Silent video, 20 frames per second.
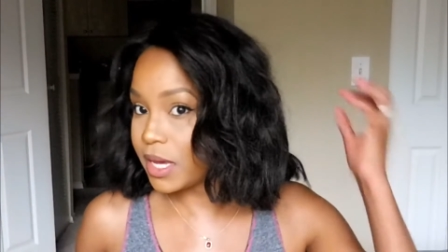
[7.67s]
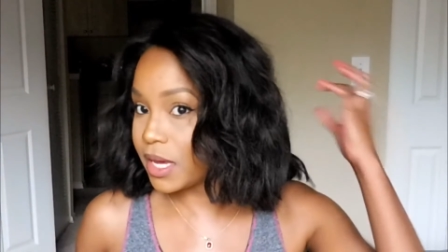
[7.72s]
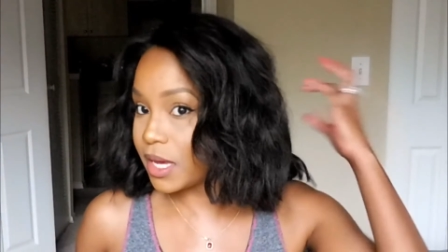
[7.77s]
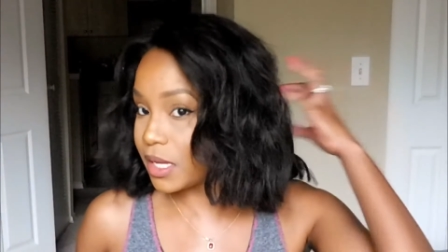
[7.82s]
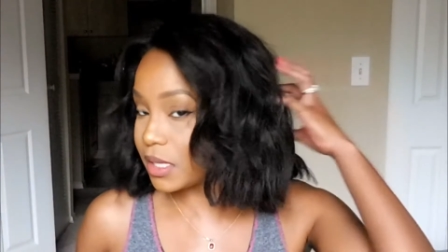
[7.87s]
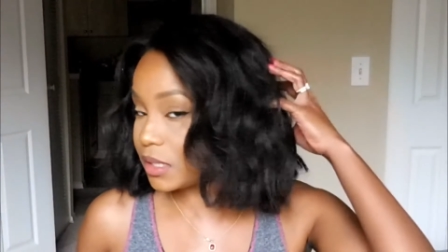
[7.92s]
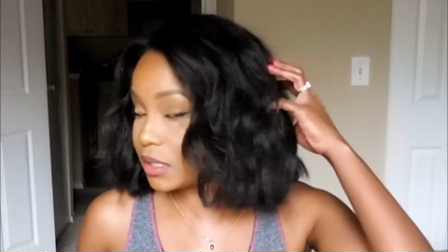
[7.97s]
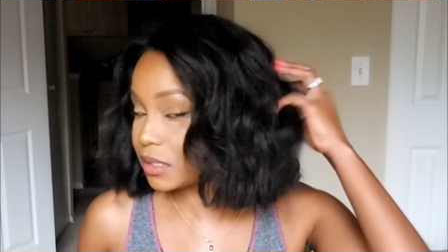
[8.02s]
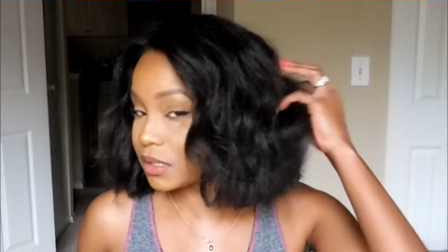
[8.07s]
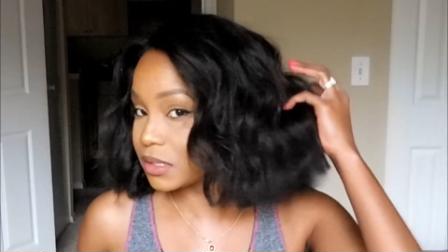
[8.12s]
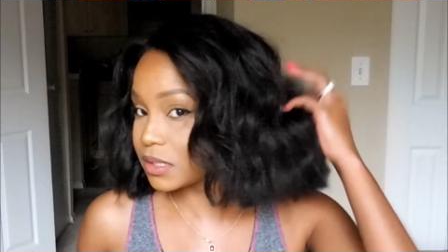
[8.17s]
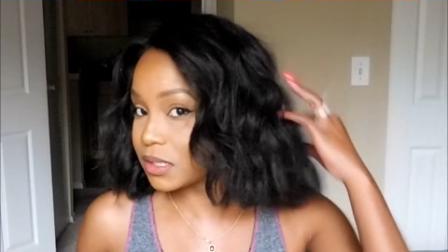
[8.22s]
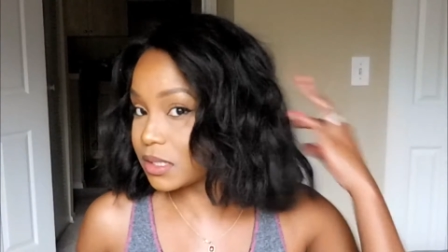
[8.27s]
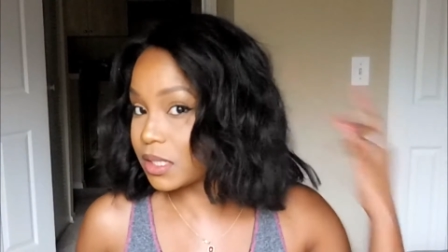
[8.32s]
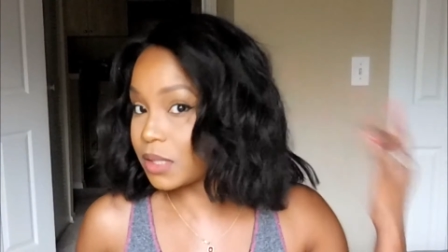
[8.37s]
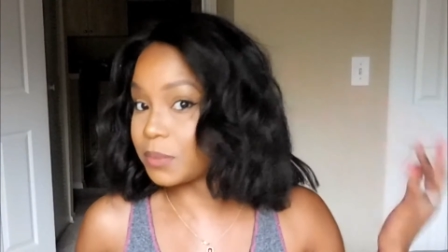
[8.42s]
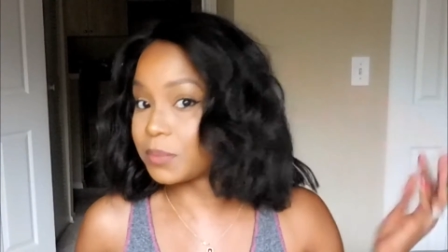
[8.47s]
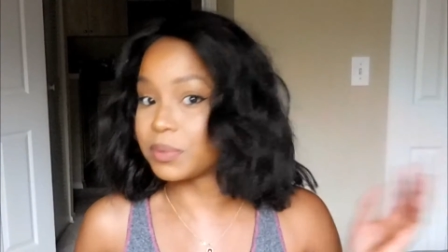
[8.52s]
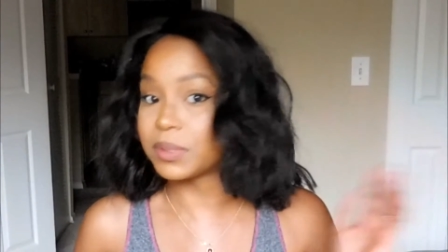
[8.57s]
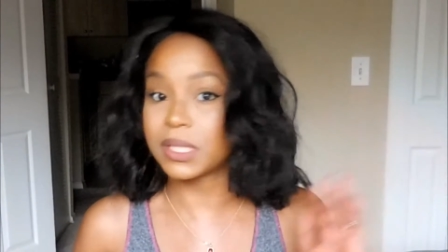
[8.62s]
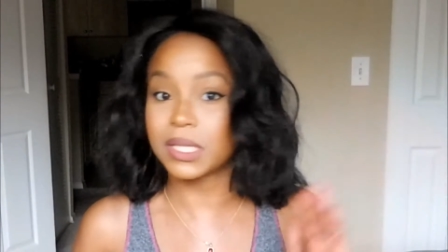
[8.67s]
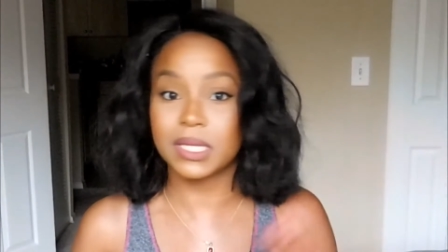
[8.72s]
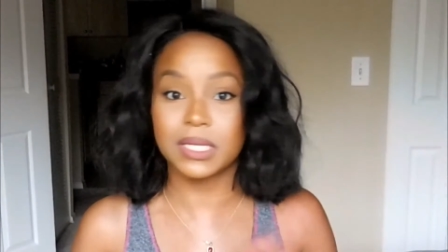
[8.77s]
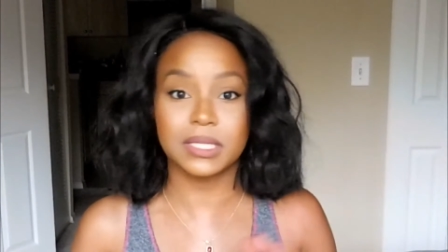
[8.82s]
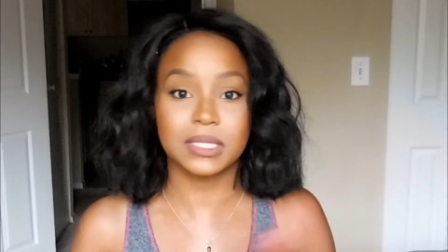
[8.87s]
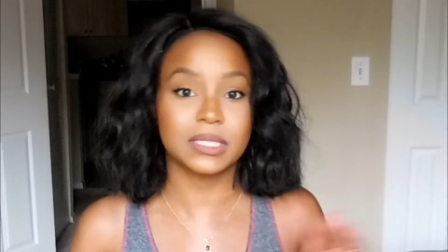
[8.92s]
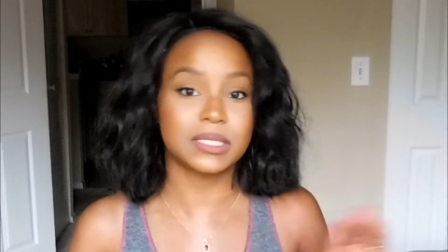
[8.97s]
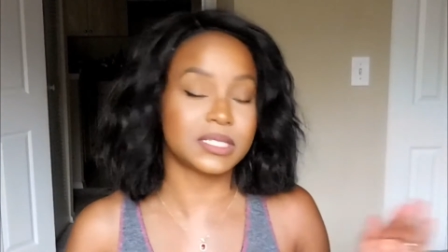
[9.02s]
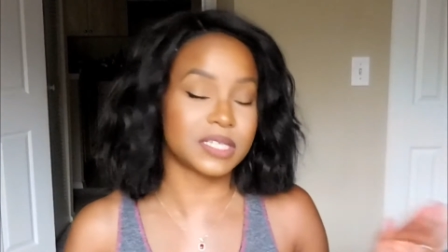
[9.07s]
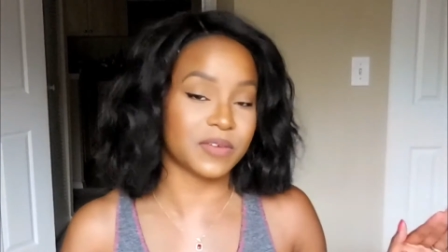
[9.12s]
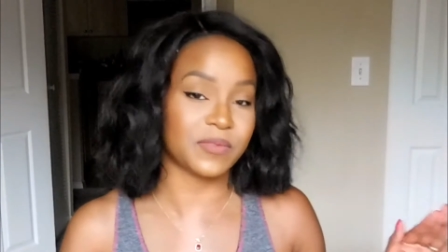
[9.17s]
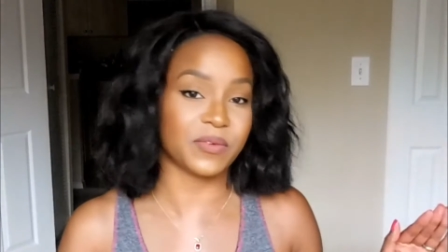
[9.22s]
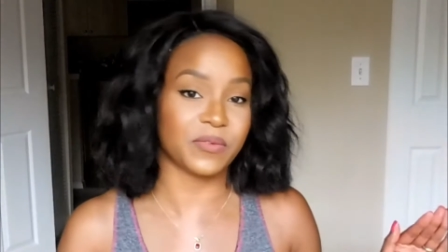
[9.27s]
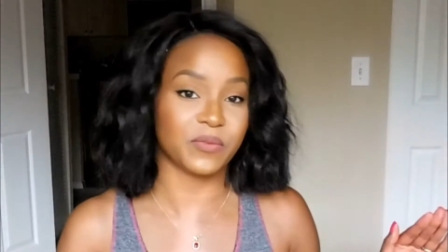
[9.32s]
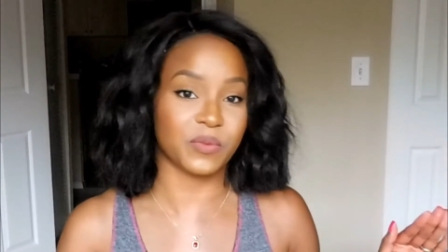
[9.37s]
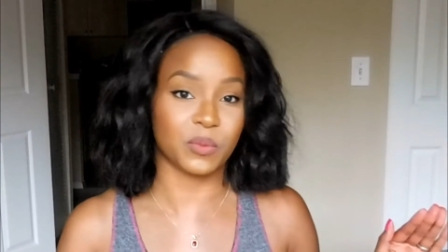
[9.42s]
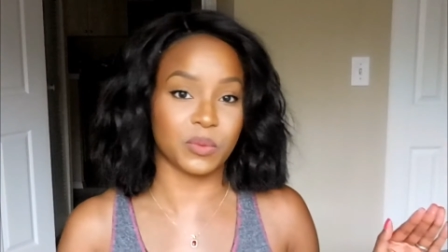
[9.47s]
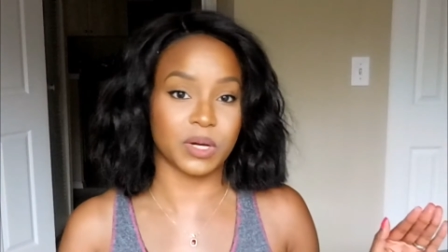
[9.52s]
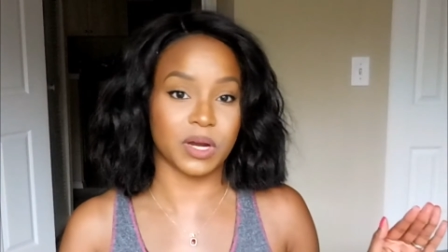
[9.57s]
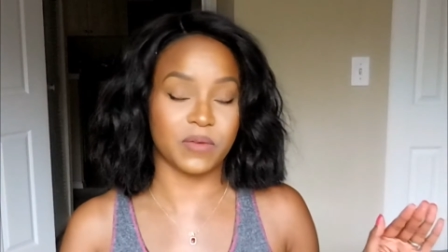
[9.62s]
It looks completely different
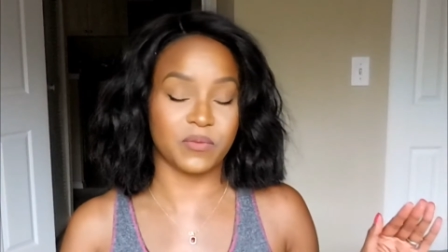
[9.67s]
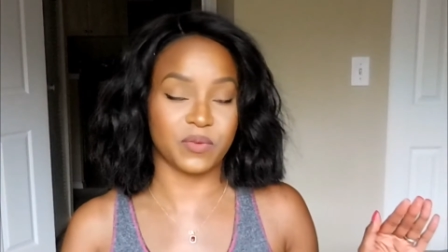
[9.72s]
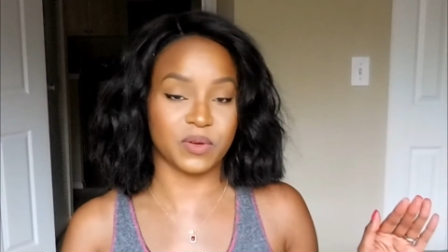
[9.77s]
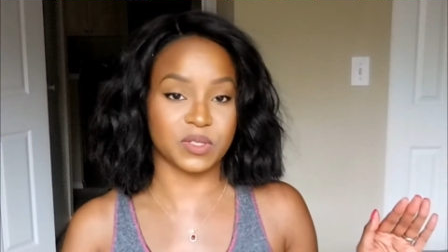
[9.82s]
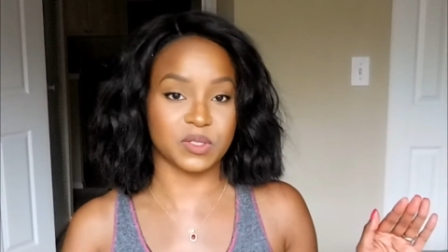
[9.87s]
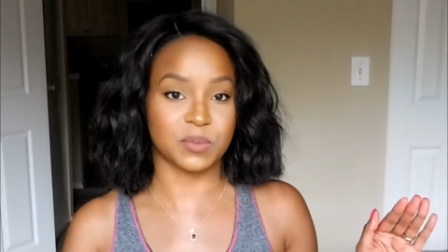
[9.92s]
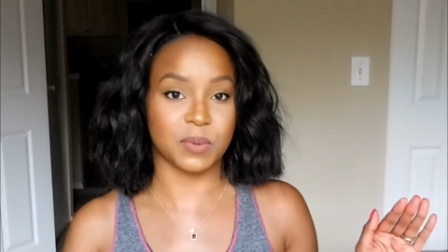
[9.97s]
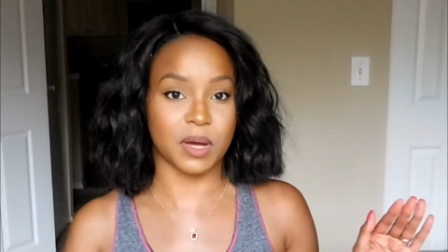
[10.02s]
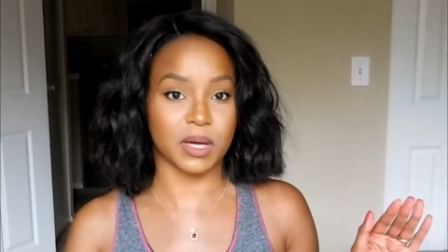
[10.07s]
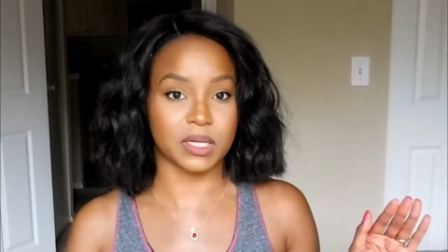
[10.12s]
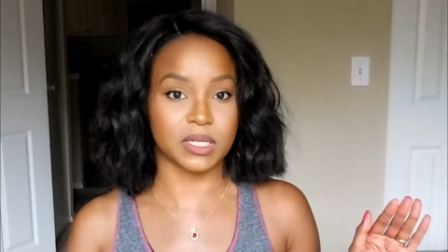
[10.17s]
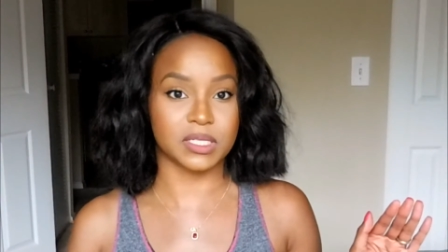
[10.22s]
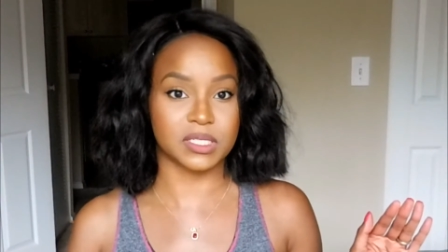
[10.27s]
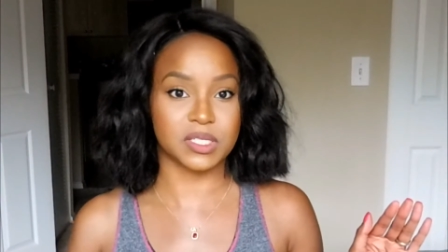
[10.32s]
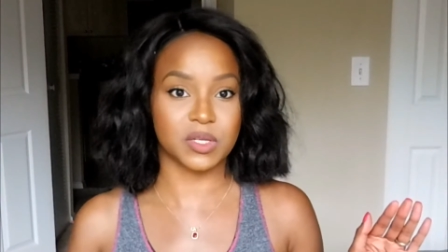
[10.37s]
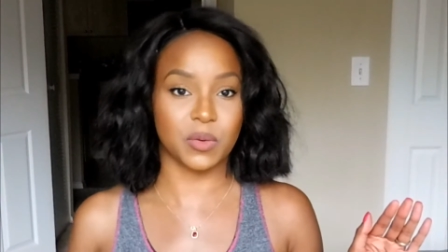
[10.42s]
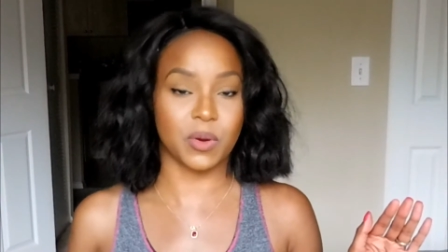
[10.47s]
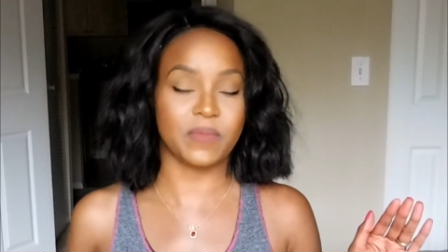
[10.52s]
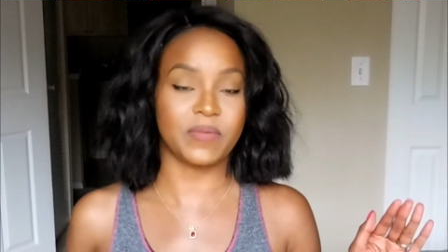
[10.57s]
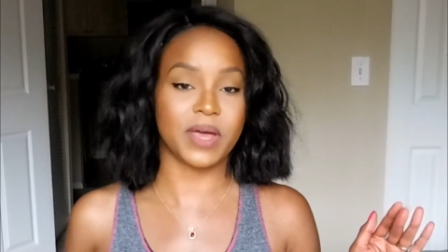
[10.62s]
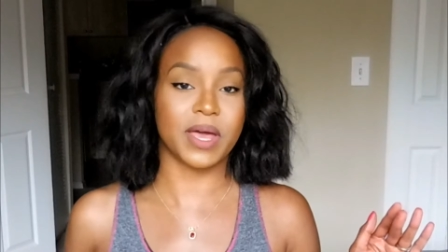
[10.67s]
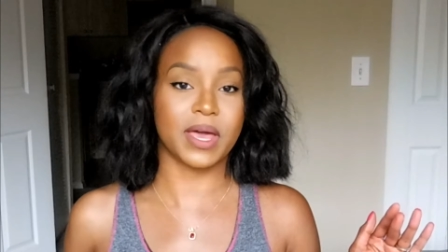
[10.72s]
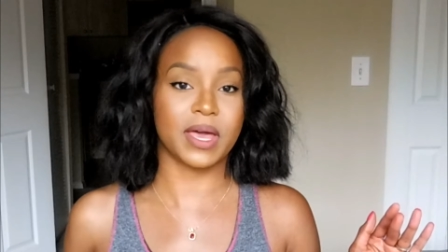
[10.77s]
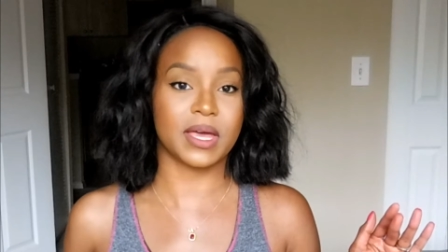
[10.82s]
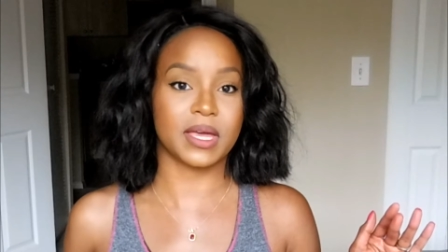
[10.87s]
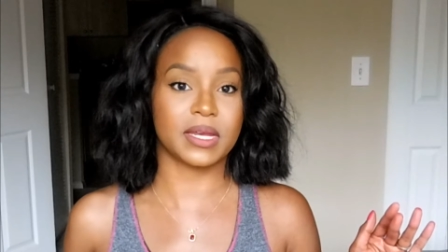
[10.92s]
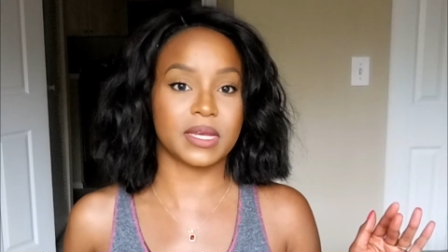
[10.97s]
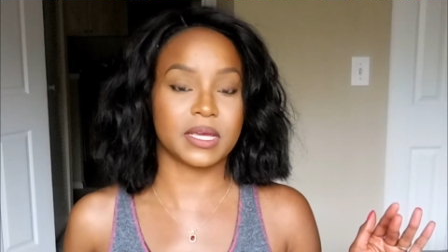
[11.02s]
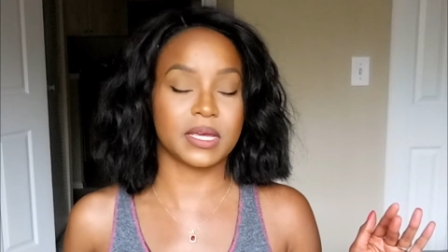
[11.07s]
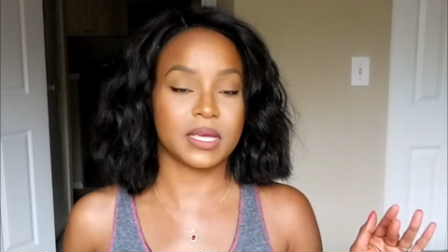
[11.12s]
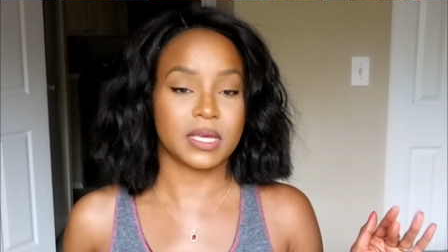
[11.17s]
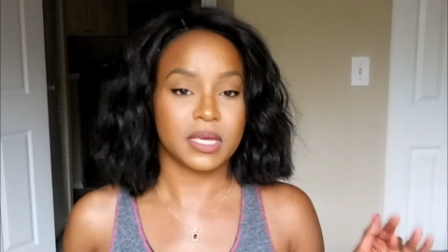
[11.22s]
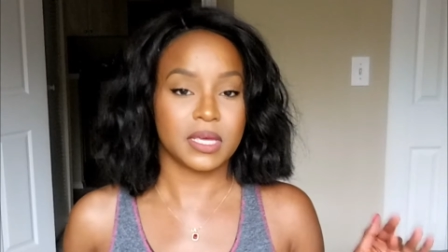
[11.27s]
from when I first bought it. So I've had